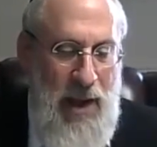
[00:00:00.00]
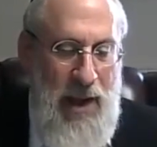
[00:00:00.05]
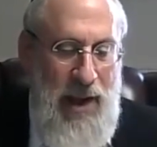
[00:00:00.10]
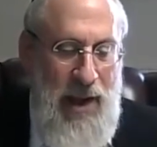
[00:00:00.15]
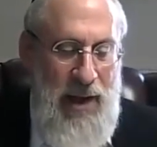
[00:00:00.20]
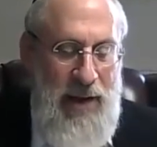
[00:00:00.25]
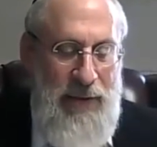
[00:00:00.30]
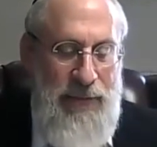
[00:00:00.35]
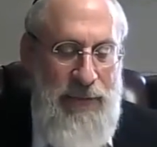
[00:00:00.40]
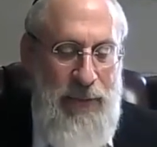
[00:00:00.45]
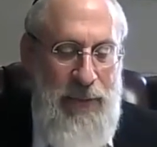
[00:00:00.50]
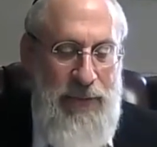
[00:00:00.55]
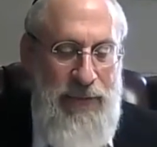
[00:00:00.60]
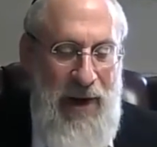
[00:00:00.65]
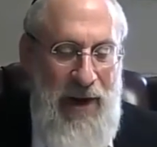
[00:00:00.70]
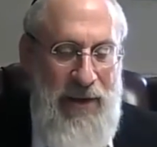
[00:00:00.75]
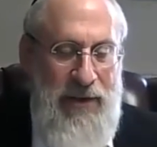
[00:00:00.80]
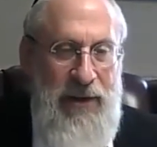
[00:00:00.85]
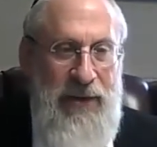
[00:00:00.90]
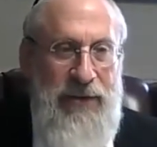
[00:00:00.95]
And if we
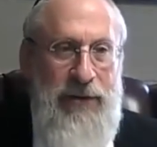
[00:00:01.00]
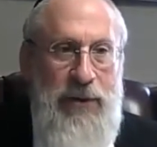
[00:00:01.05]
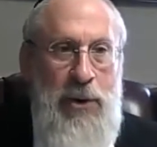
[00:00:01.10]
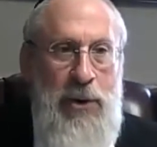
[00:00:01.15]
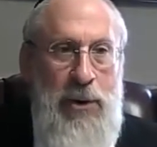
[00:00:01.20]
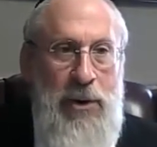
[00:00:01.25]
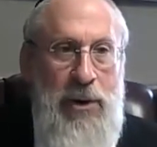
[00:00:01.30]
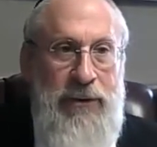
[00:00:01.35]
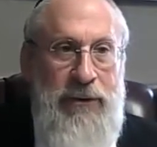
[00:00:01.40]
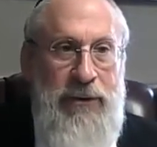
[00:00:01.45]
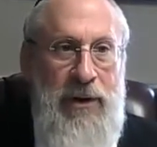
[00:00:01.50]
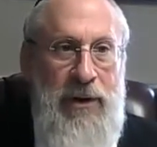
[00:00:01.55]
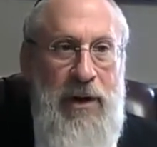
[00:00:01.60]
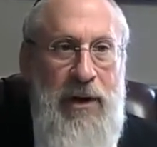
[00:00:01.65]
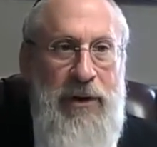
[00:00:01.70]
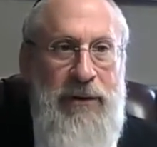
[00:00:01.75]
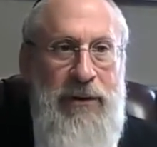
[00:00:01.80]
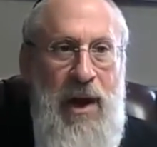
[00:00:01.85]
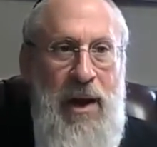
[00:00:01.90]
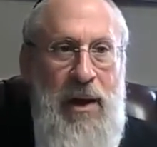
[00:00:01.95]
find these kulas in
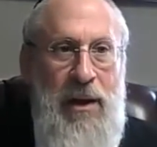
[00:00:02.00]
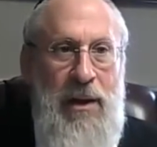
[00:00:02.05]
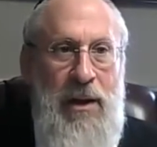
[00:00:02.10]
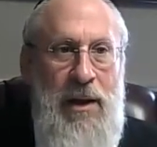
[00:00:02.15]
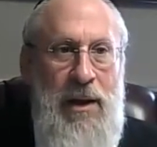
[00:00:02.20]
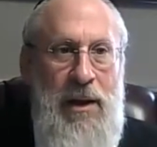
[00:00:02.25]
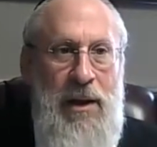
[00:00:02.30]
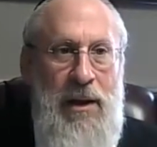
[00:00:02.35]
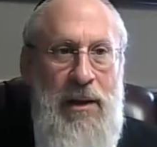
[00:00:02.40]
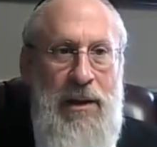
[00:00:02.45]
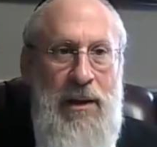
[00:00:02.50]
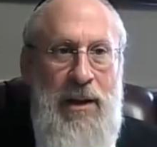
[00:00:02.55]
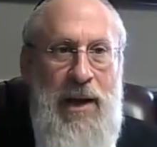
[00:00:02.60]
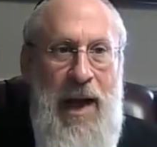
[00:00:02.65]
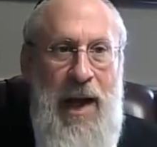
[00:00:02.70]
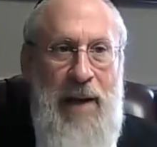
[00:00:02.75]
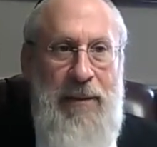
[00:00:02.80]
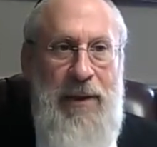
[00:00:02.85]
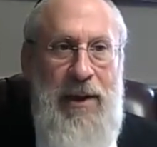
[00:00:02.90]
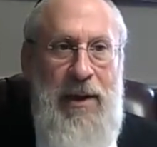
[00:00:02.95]
Chazal,
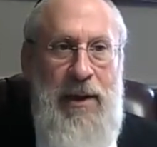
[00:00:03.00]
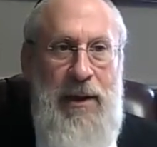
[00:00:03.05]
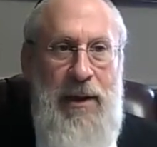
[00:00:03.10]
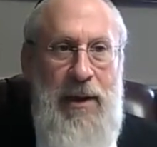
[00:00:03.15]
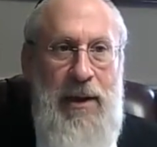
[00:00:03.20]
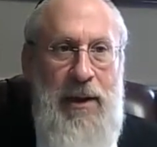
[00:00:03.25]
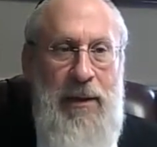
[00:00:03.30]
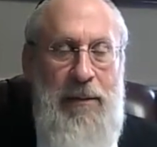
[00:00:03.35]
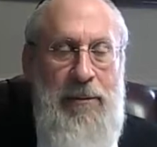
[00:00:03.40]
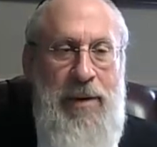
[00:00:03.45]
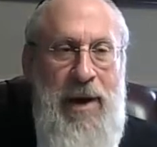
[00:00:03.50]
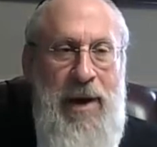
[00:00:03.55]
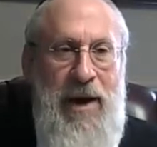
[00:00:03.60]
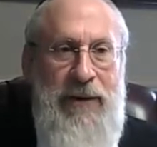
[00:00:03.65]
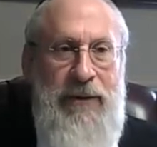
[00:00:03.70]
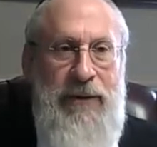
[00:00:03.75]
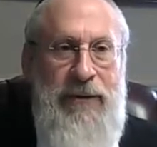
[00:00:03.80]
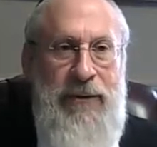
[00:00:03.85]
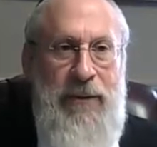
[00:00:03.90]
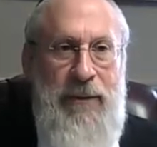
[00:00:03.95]
lagabe
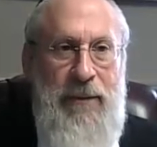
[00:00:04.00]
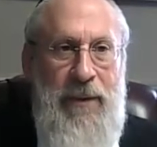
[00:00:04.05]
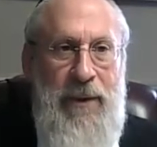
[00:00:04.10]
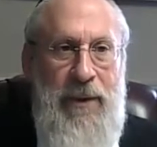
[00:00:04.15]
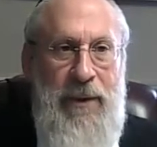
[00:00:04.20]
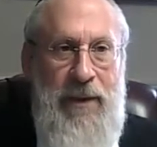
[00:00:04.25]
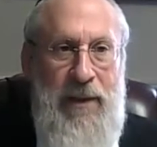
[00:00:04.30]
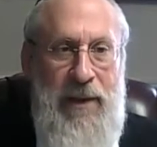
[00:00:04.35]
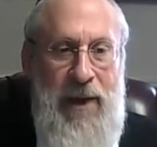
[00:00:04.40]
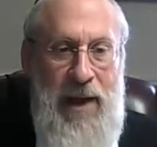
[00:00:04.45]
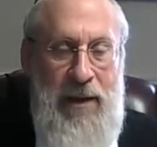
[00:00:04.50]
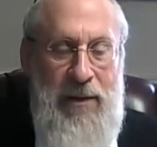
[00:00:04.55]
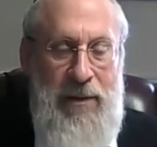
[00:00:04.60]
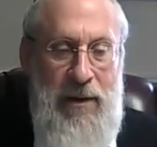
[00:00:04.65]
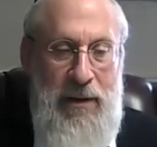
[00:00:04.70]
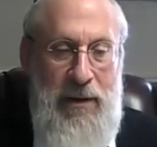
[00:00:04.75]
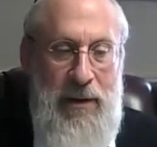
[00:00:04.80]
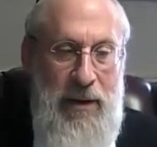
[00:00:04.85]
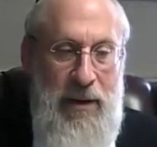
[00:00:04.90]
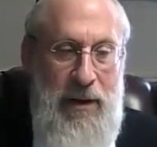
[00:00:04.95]
pas, that
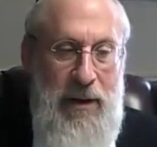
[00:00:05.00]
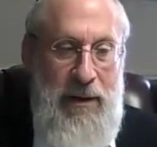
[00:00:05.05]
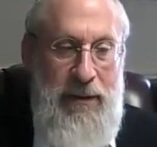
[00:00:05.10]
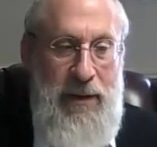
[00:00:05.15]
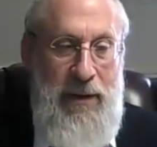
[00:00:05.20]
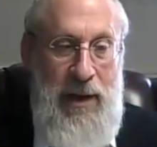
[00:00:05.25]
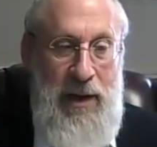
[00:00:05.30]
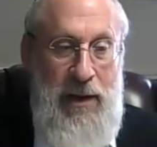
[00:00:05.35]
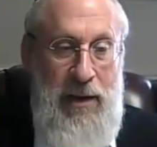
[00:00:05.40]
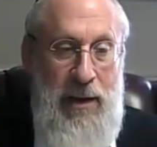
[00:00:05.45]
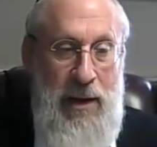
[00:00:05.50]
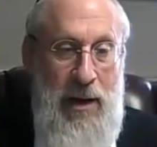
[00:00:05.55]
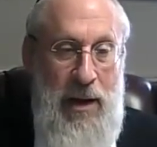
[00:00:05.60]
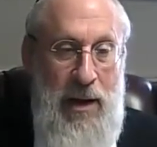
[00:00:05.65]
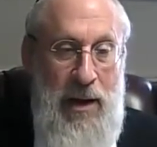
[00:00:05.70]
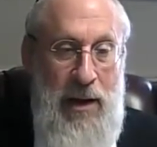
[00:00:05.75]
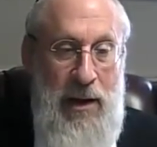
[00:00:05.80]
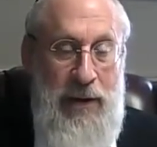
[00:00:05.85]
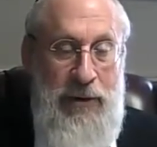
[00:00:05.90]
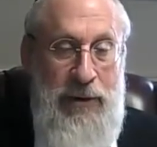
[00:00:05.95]

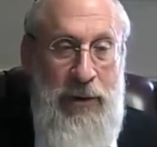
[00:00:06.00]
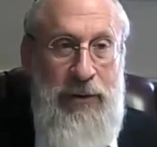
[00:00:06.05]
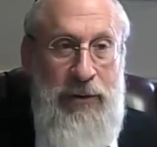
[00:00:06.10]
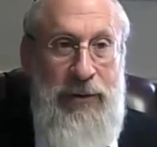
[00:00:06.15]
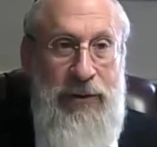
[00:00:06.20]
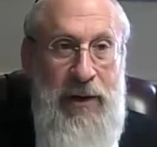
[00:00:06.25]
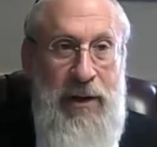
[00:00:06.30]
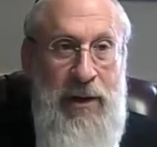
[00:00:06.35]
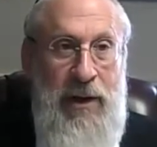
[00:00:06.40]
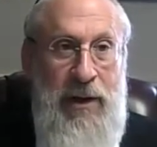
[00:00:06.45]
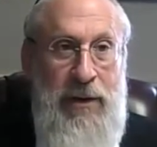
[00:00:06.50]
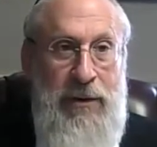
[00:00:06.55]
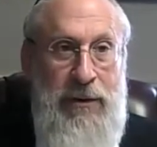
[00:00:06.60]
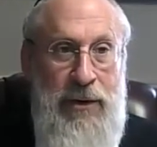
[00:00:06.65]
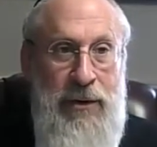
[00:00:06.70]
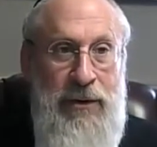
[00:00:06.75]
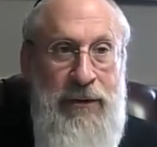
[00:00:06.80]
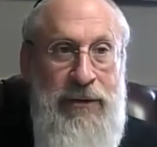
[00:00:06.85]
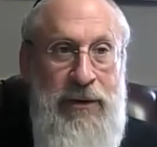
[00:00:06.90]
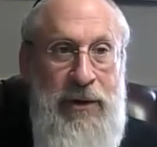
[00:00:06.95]
it
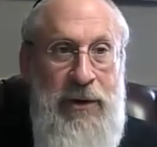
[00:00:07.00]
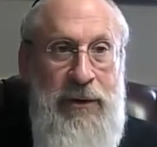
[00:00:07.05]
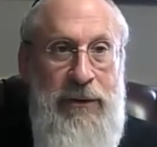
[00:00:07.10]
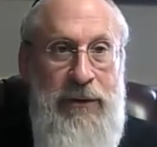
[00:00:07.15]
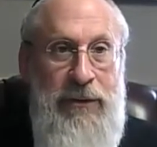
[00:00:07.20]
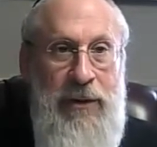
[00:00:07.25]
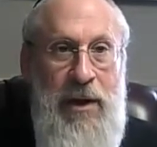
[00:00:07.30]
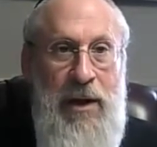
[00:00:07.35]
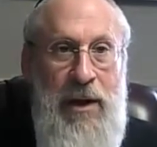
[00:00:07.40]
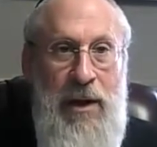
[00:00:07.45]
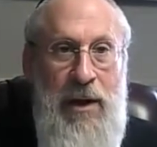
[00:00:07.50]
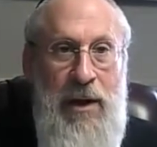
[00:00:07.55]
turns these